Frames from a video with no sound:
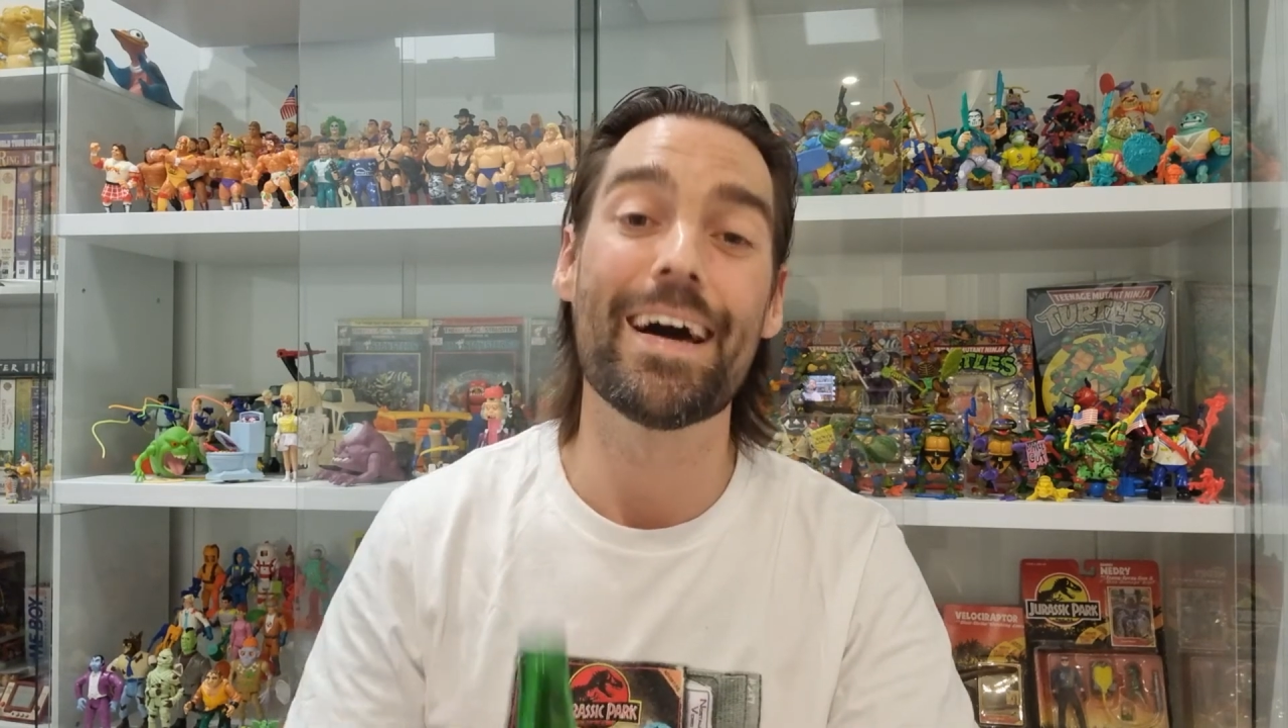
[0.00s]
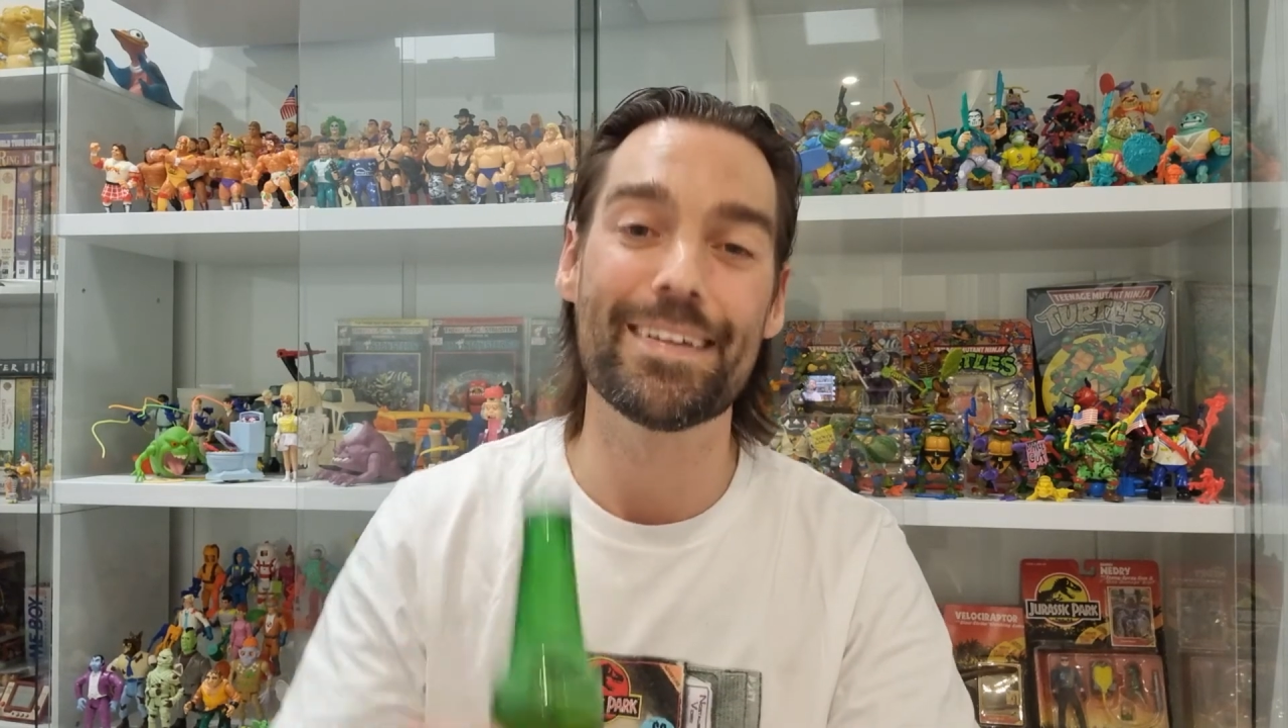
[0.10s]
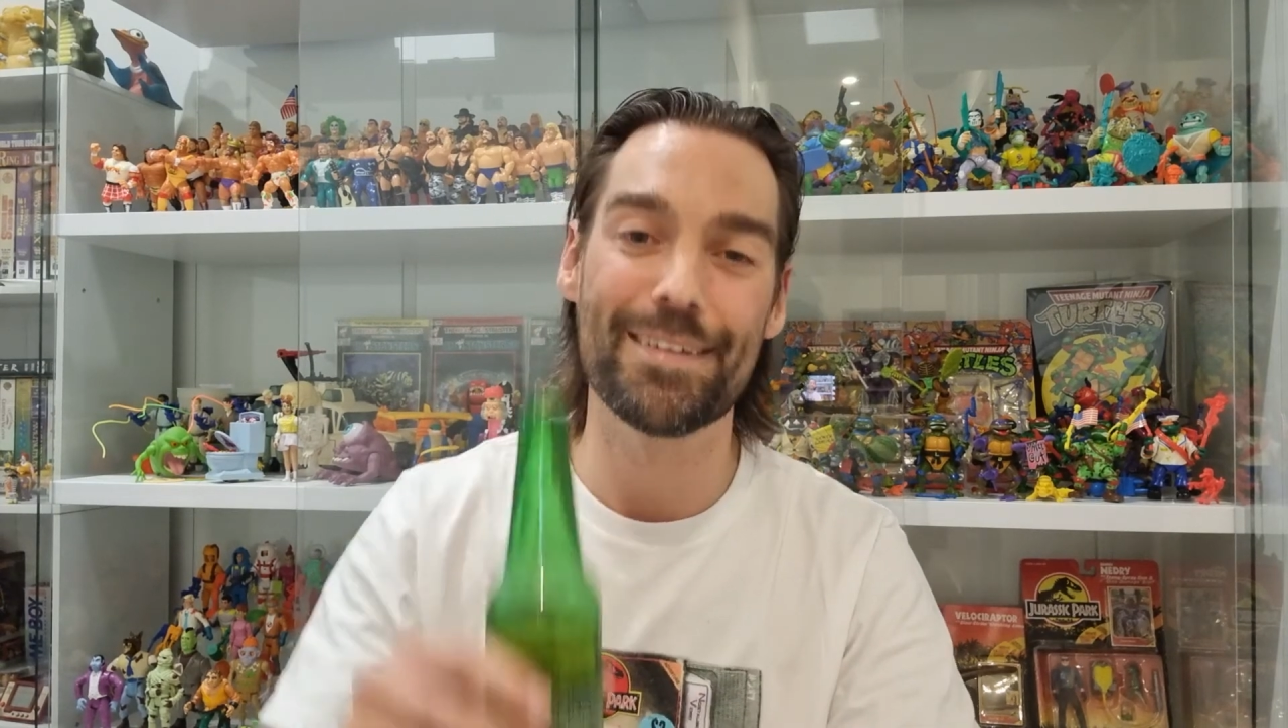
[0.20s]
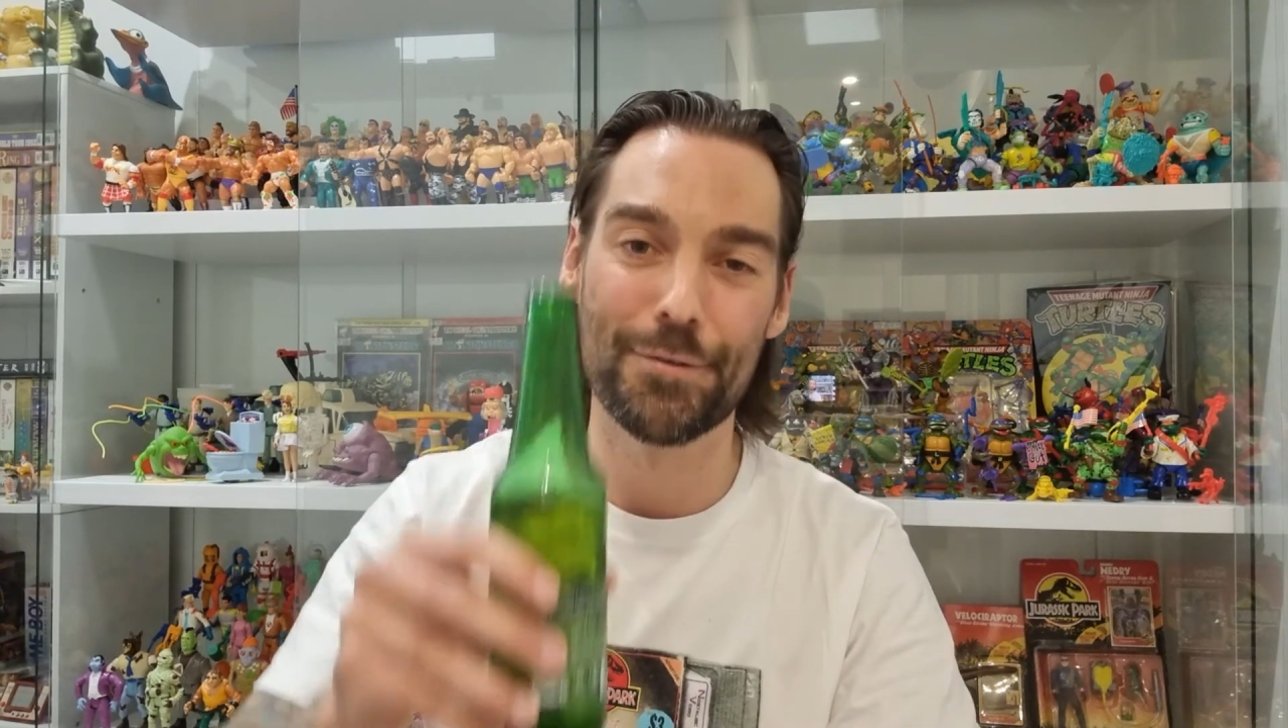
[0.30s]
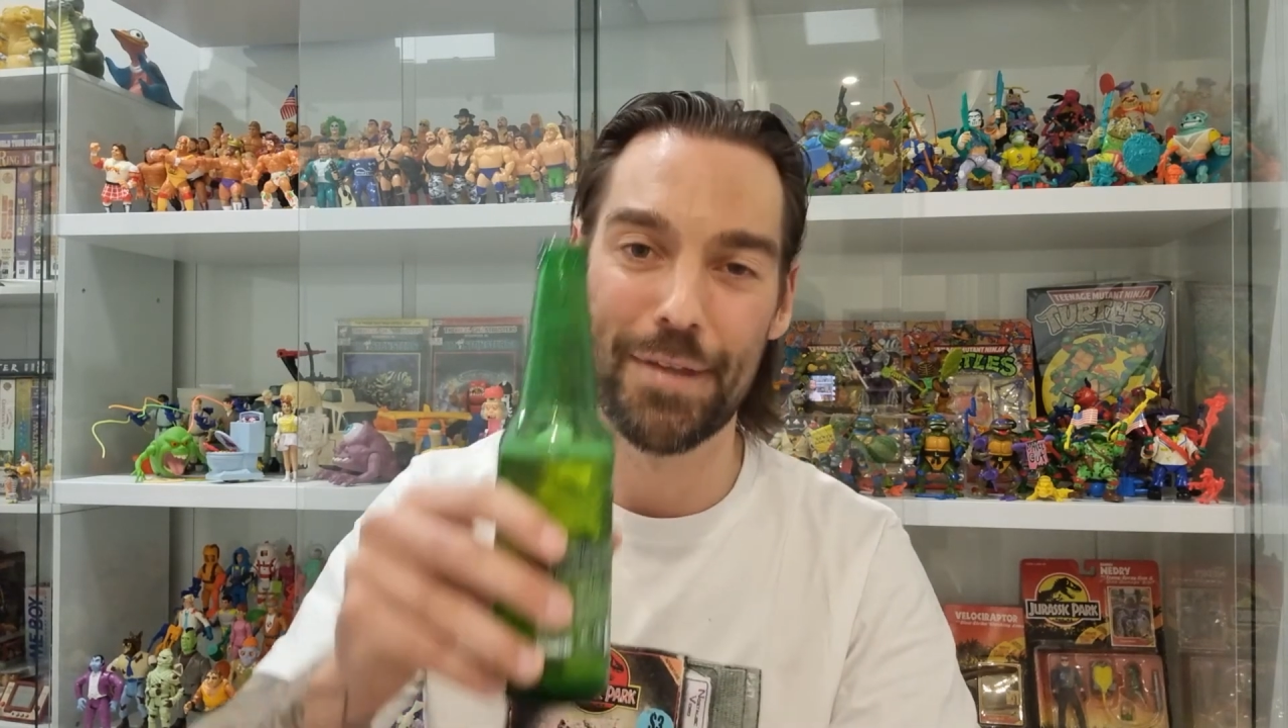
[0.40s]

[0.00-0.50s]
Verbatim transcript: and until